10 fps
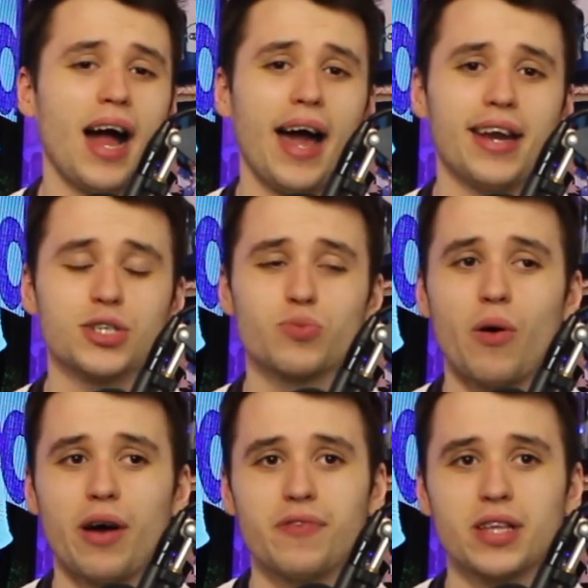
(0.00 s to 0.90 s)
And as
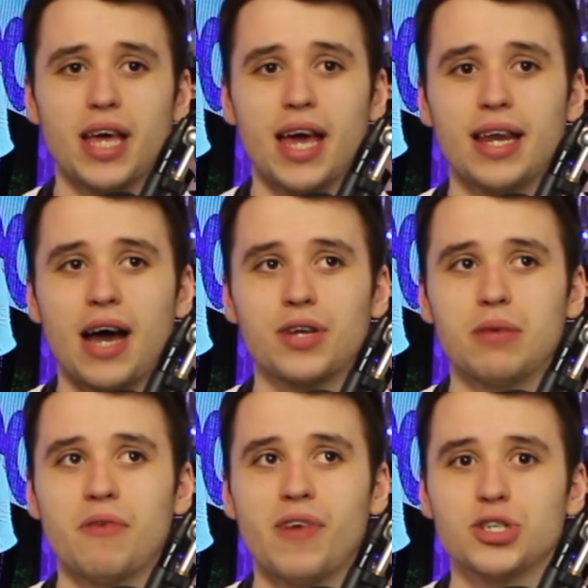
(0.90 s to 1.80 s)
well, I think that it allowed
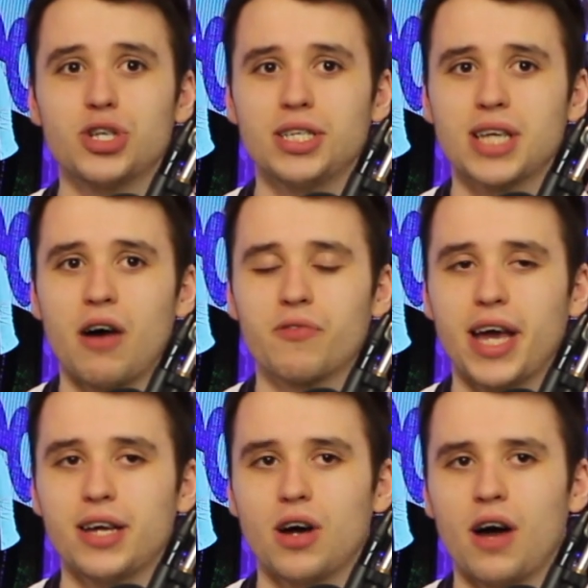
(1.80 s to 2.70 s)
him eventually,
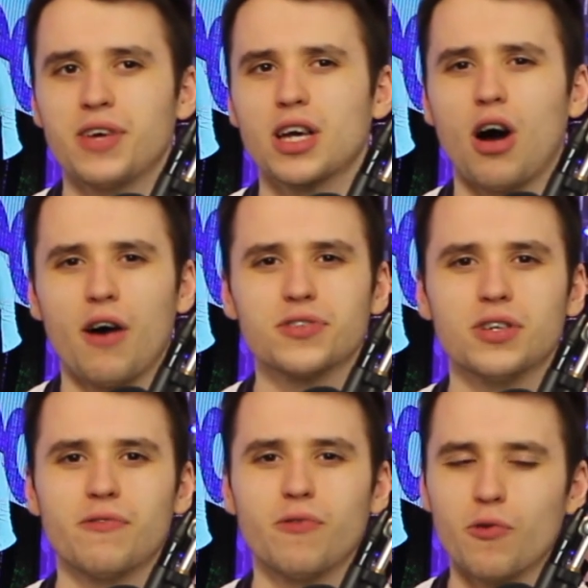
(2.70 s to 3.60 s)
Southgate, I think after
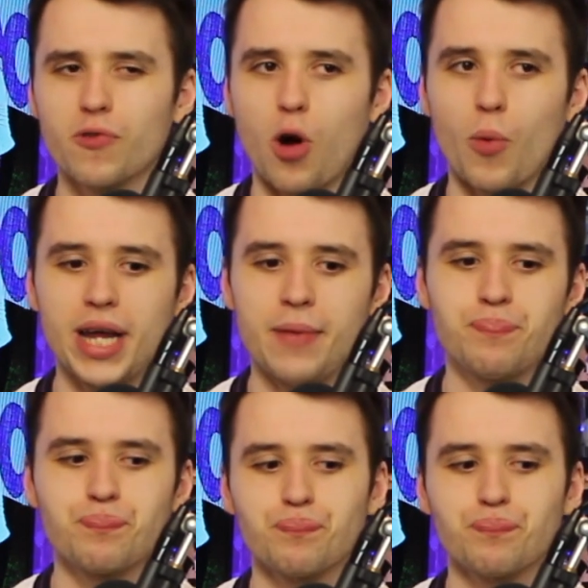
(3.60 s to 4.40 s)
the fourth goal went in,